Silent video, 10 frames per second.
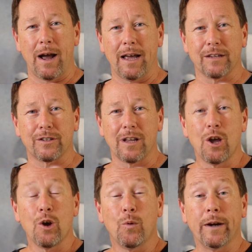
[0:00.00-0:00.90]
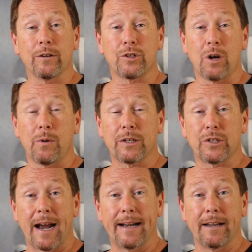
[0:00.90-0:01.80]
West. We are so
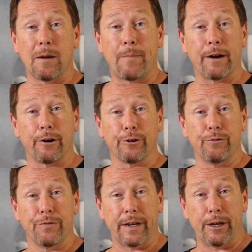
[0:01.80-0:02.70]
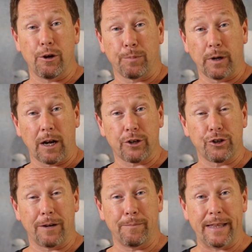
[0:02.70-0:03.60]
excited about our new video
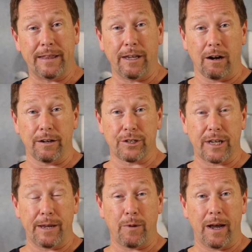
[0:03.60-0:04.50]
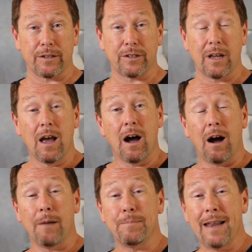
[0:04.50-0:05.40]
production, Meet the Artist Key West.
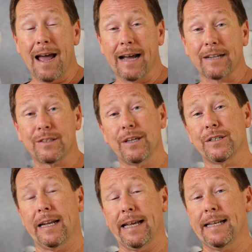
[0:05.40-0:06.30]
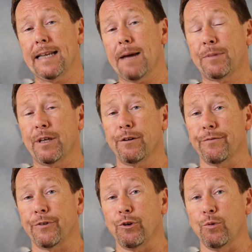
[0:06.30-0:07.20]
Up next is an in-depth
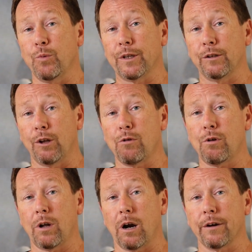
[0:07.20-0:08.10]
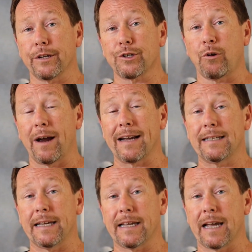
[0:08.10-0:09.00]
interview with local artist
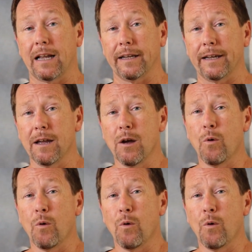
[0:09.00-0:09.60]
Kreg Kelley.